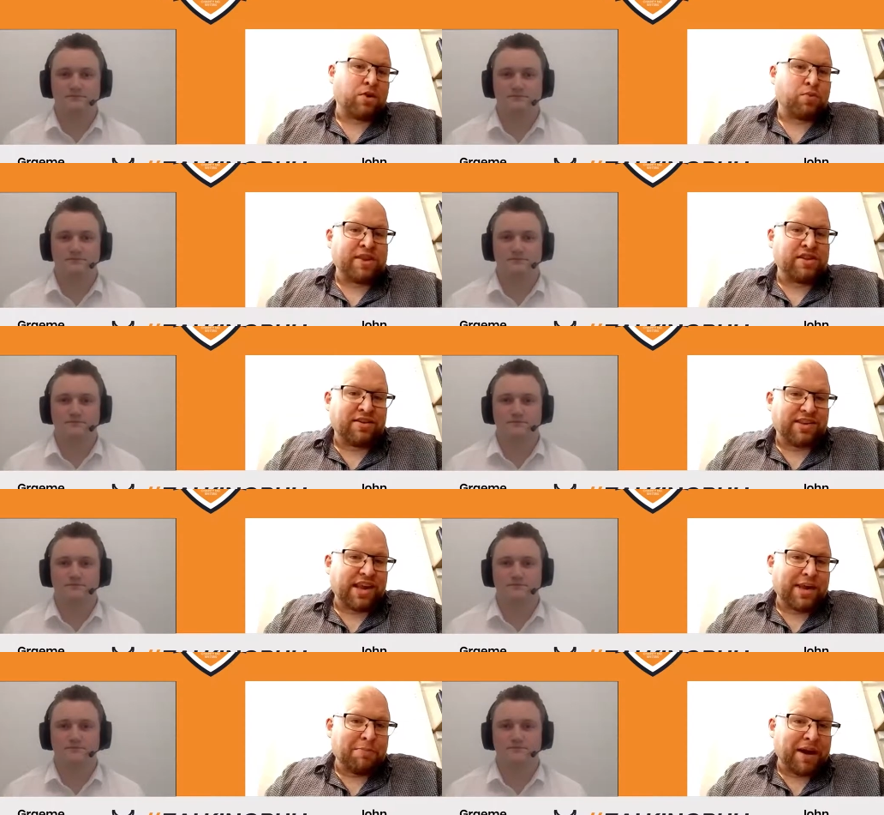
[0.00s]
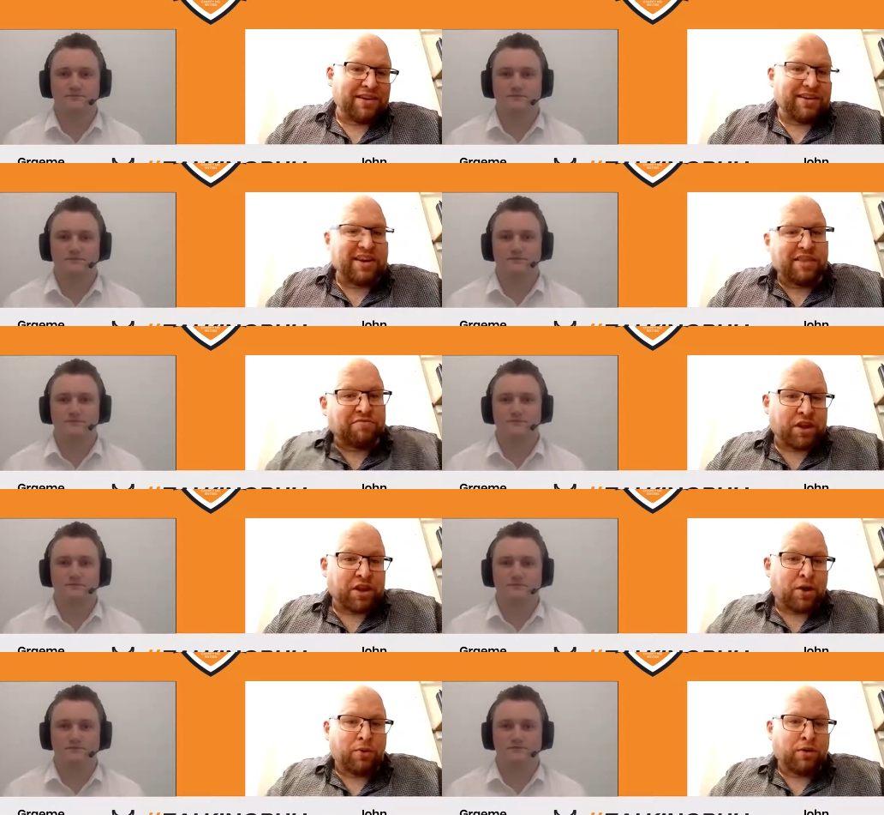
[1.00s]
Speaker 1: with your teammates, even
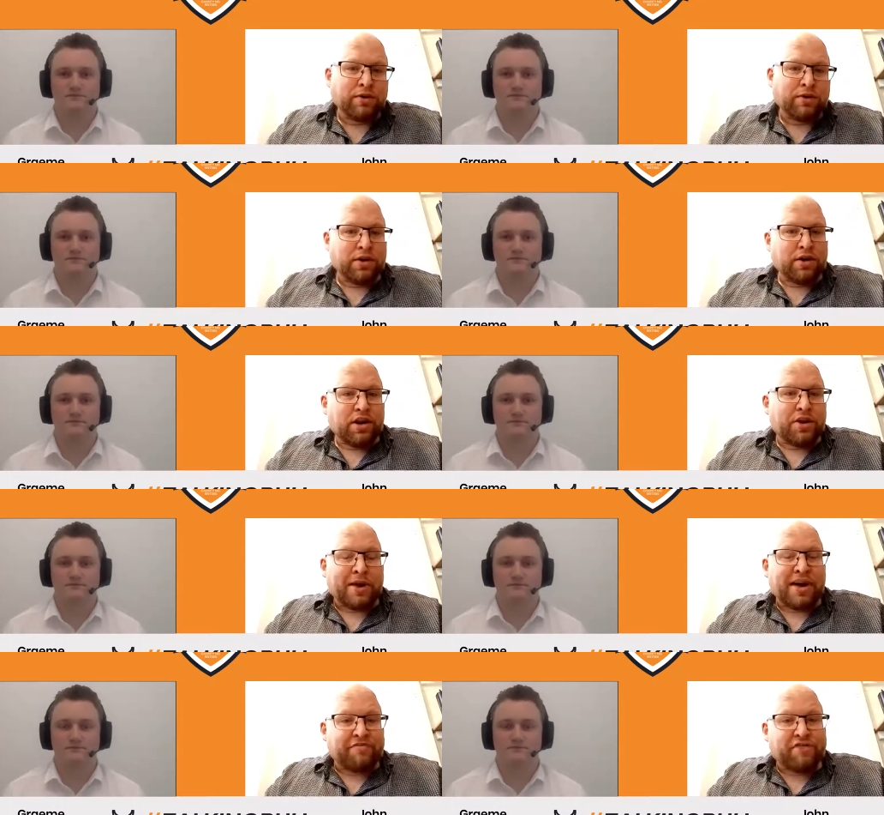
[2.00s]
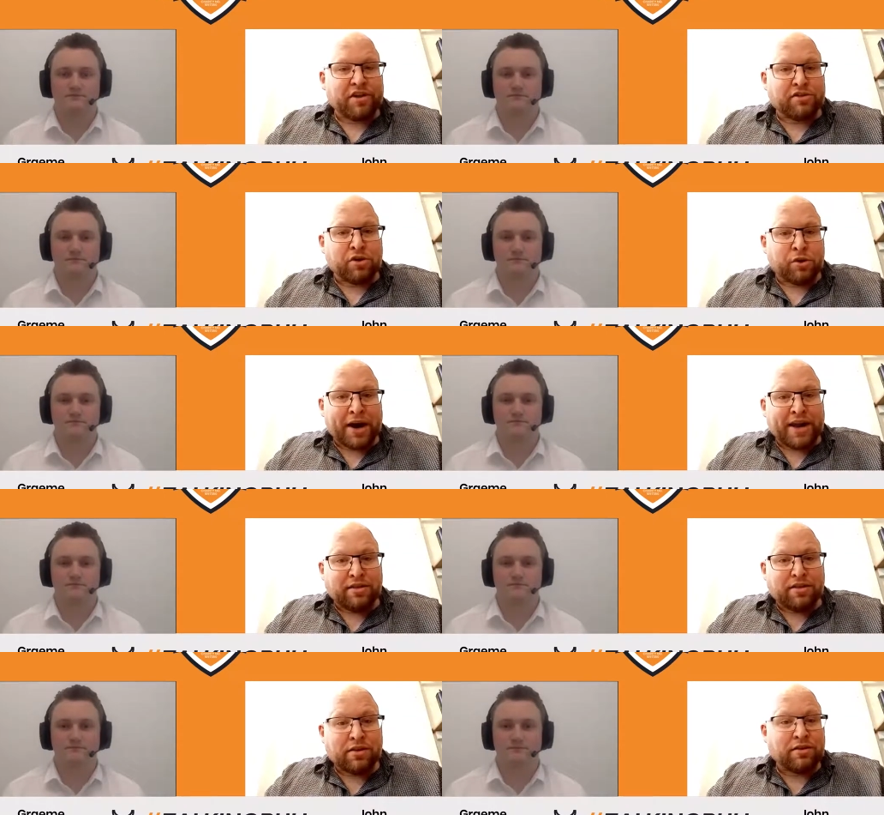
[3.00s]
though you are further away
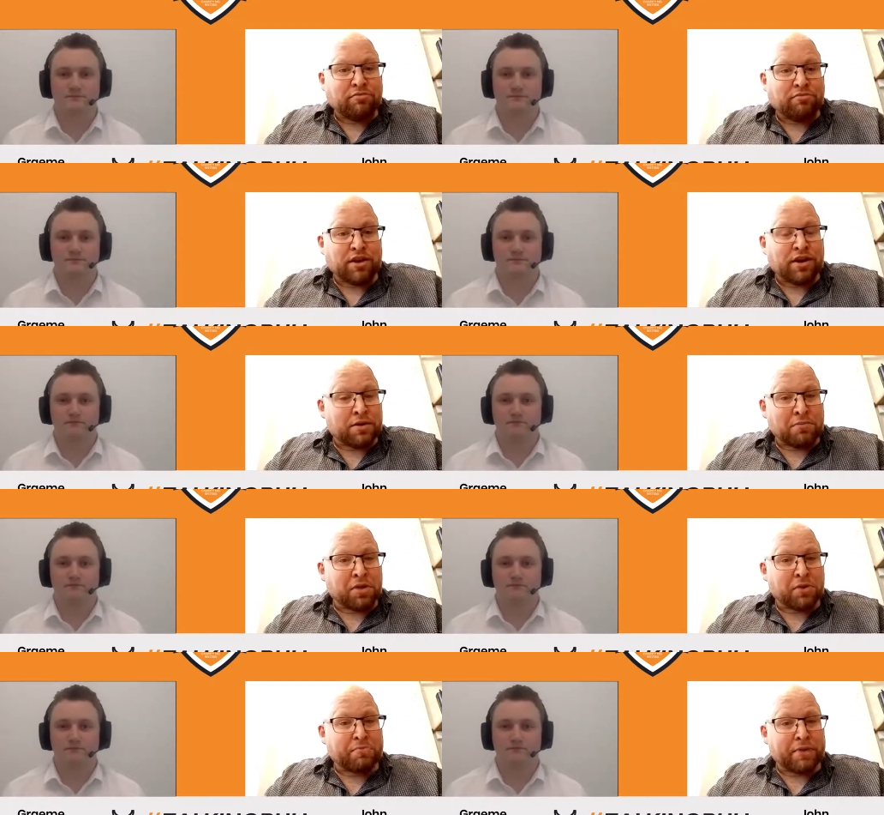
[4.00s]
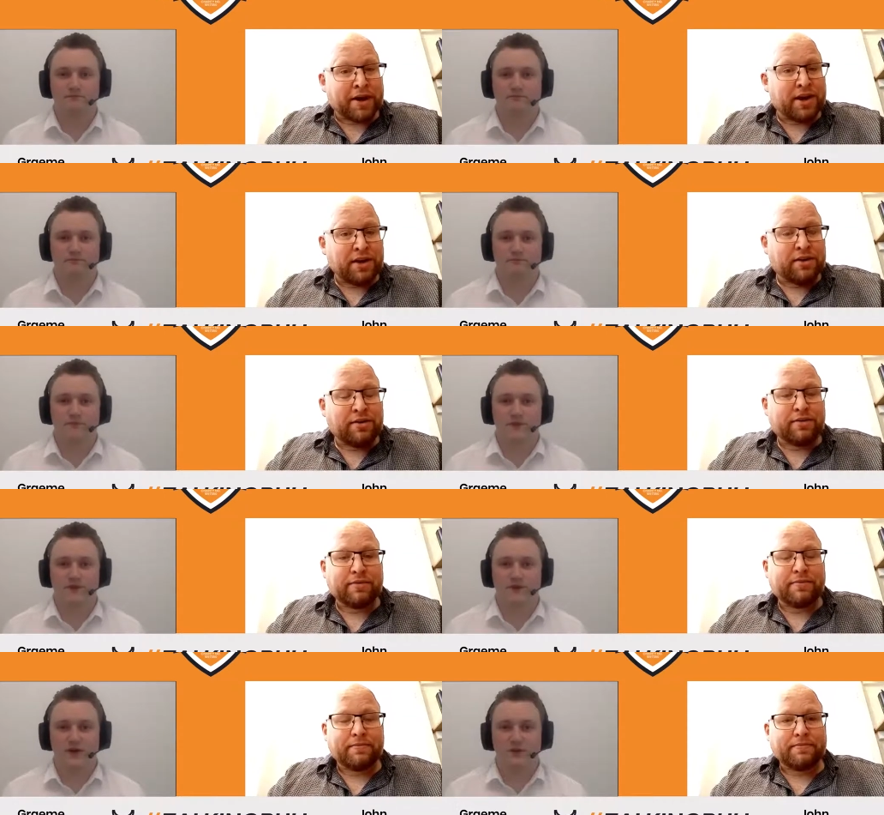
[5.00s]
than you normally would be.
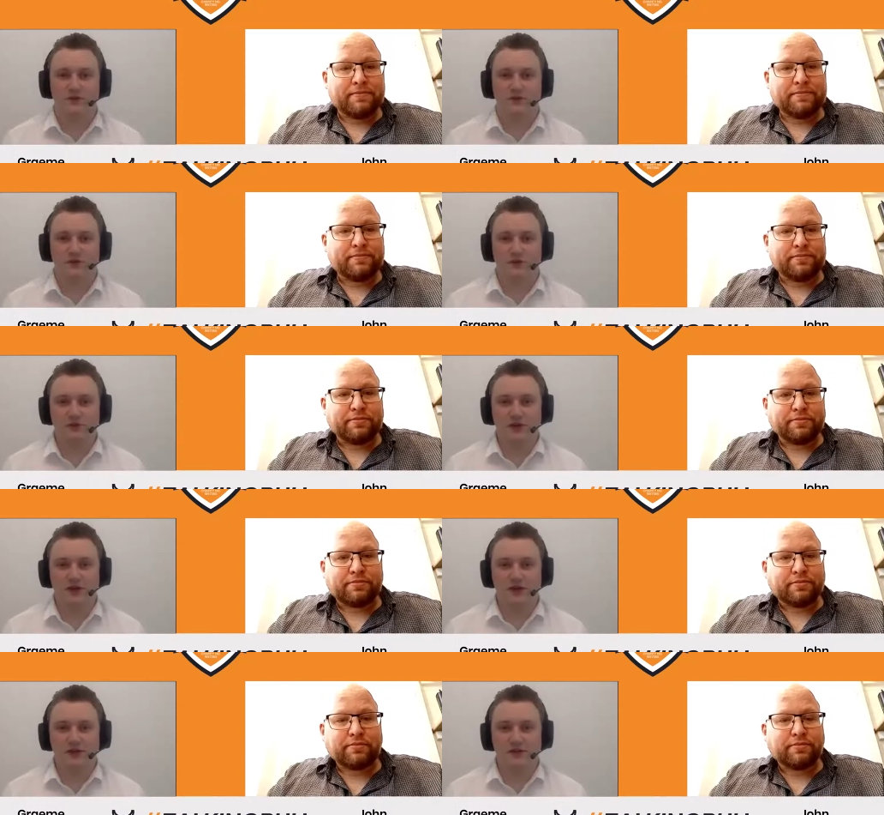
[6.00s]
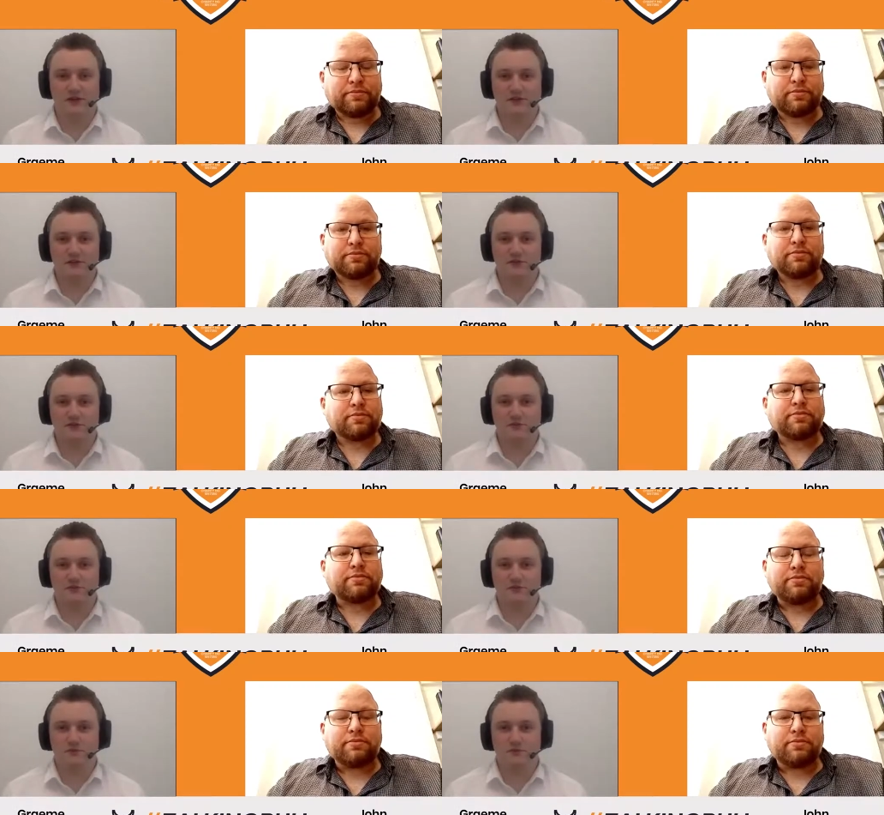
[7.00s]
Speaker 2: Absolutely. And
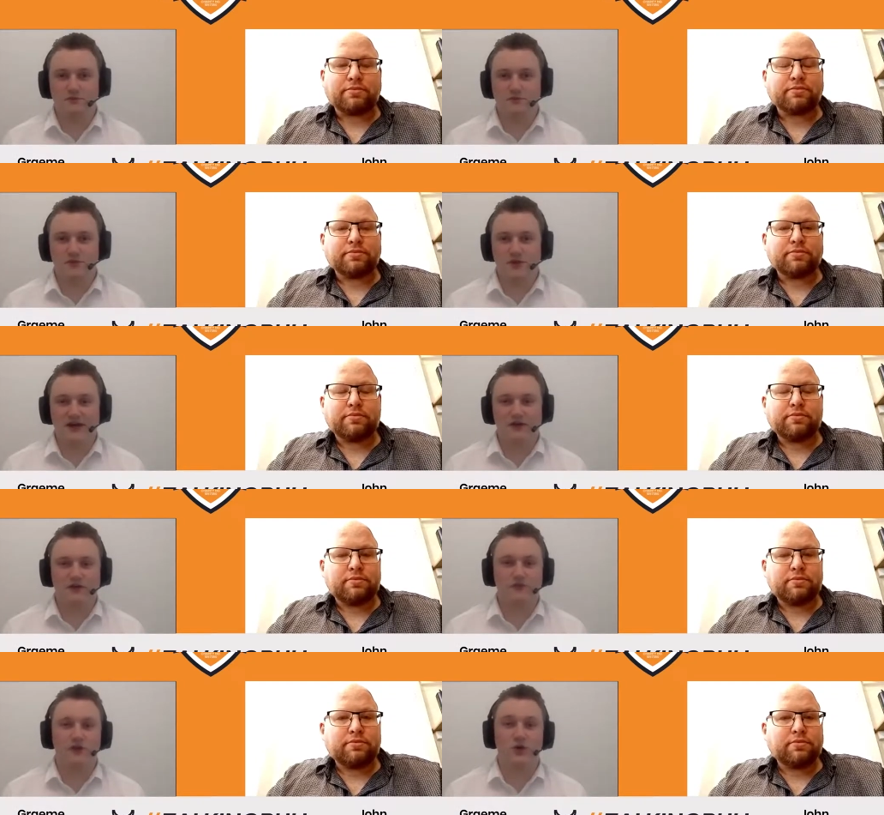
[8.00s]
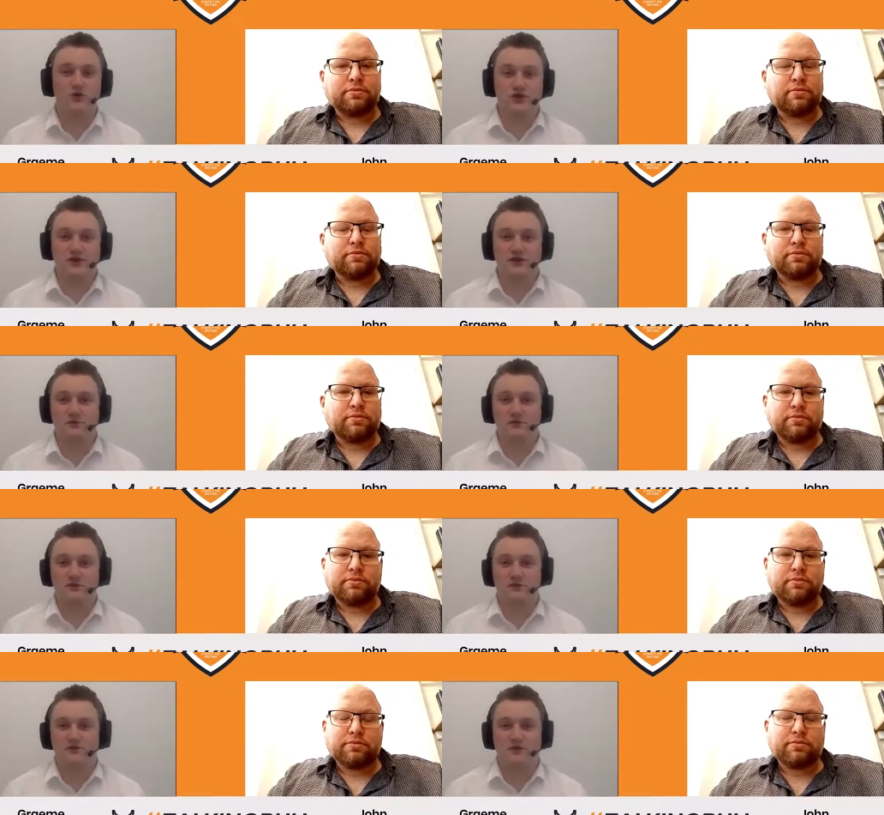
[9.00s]
from the angle of coaching, it's
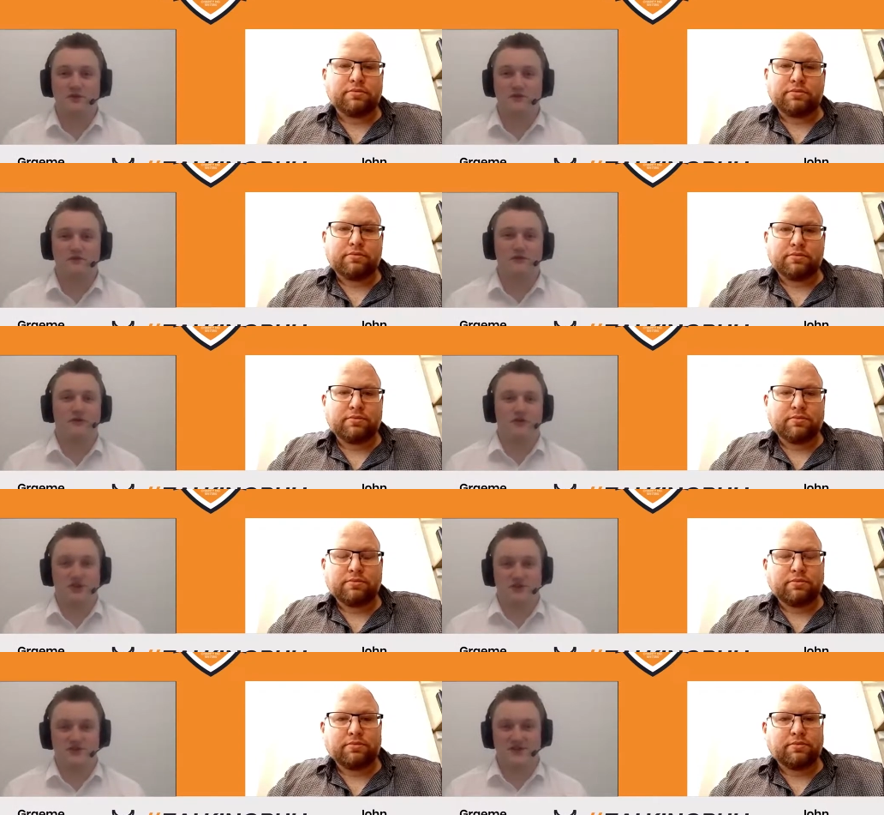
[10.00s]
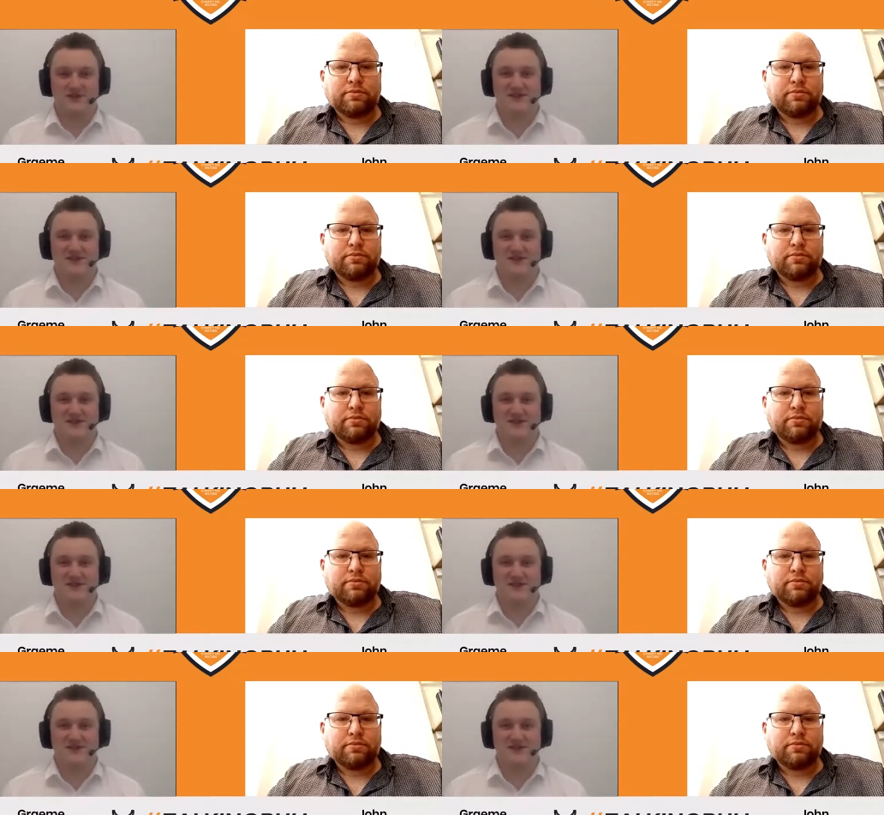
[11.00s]
been very challenging